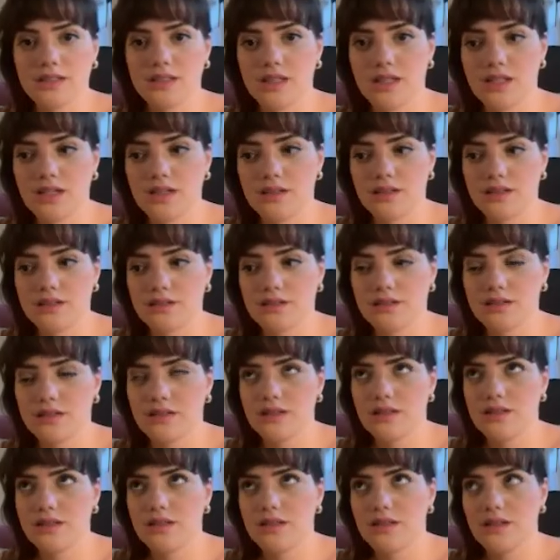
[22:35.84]
Yeah.
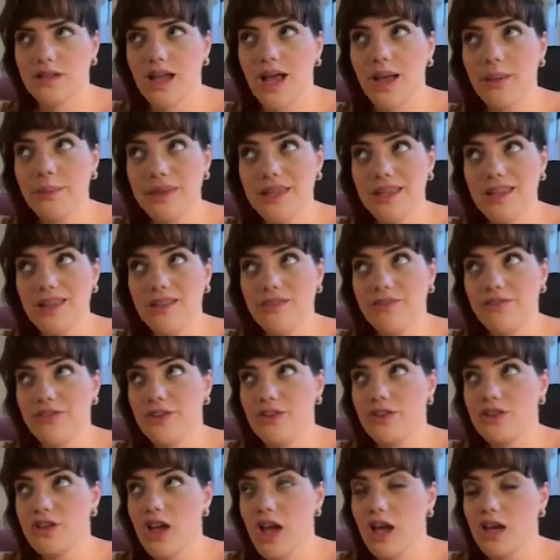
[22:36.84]
I mean, if
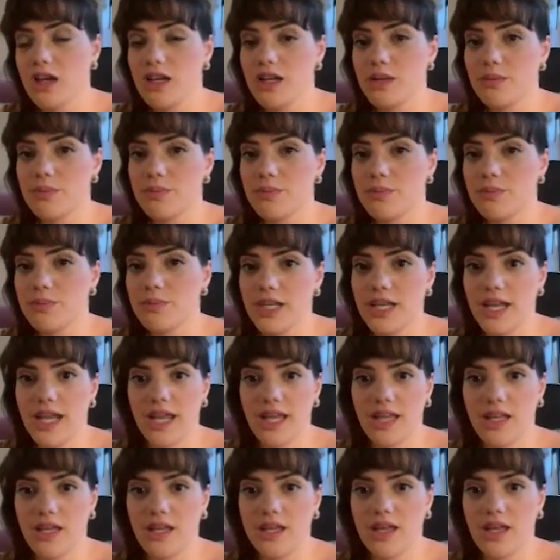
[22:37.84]
you're not gonna put
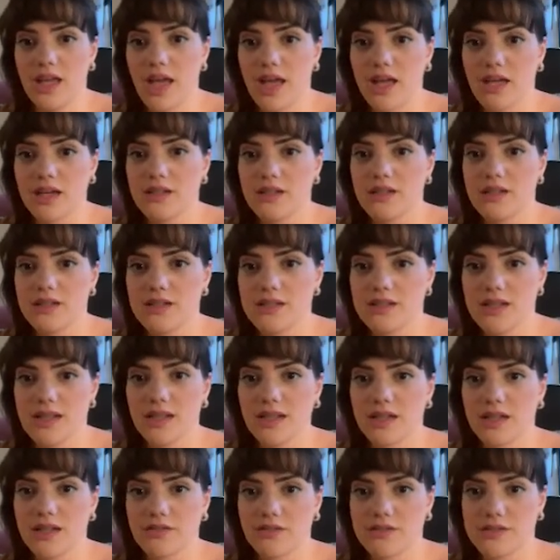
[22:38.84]
any actors,
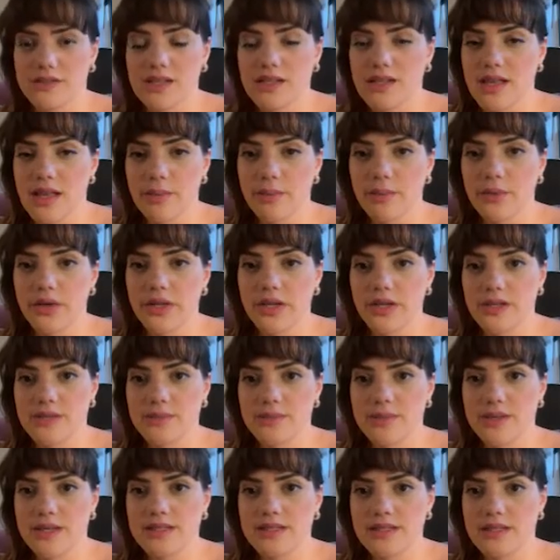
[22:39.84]
like celebrities,
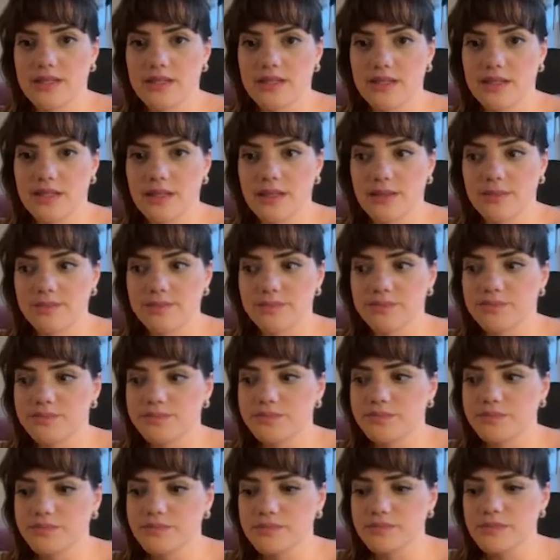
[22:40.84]
basically,
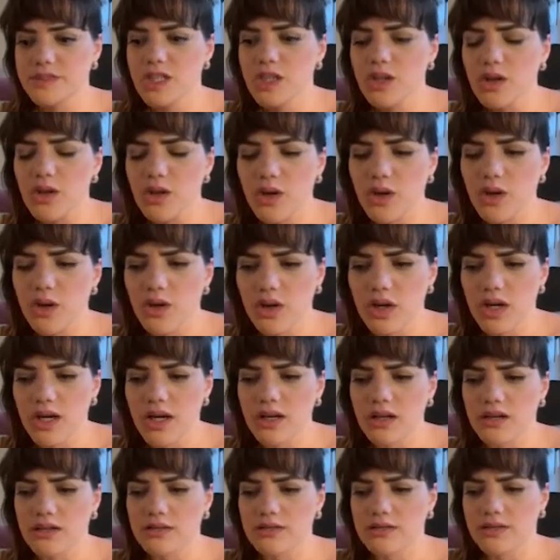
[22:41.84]

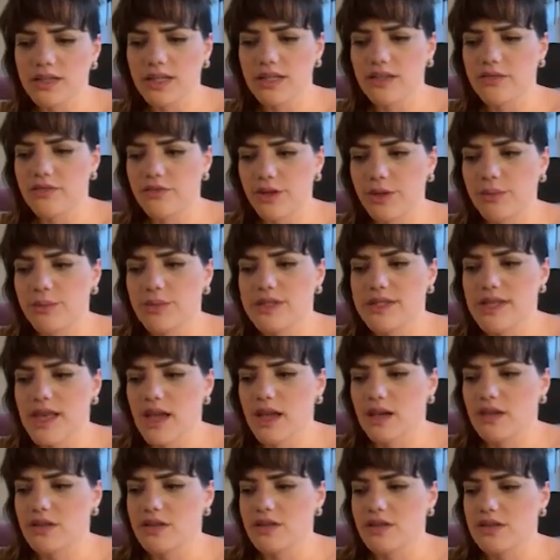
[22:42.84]
or like famous
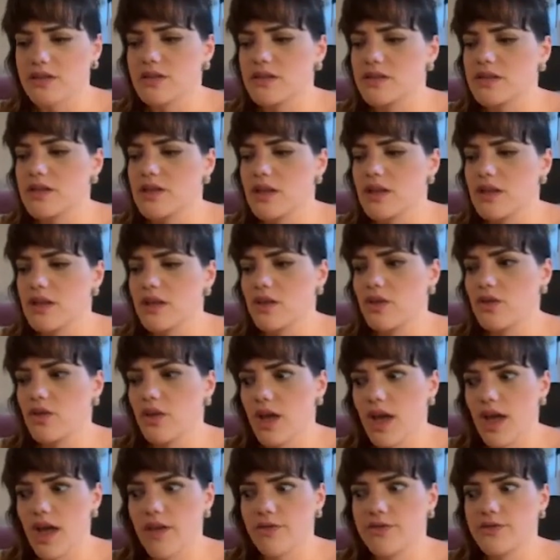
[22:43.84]
actors, you
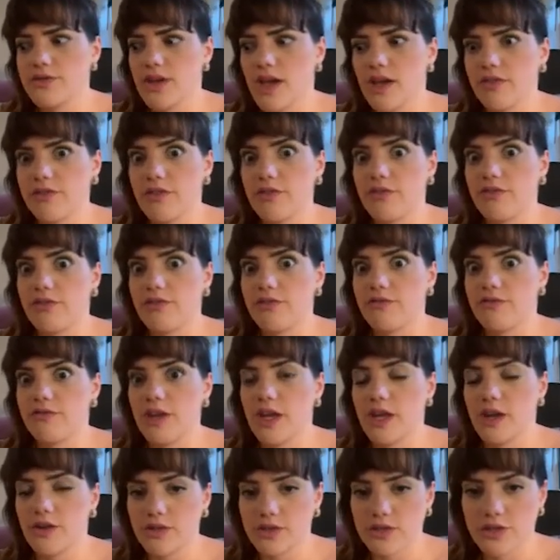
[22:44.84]
have to have a
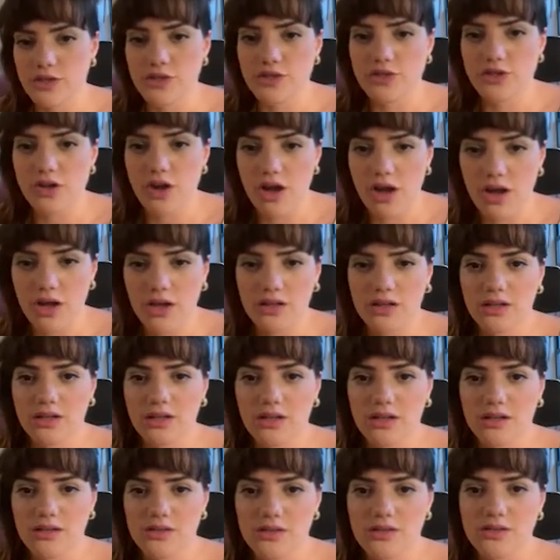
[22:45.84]
very strong
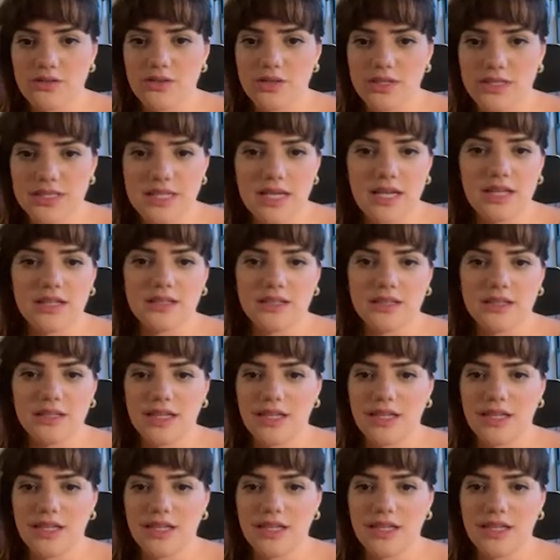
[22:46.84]
storytelling.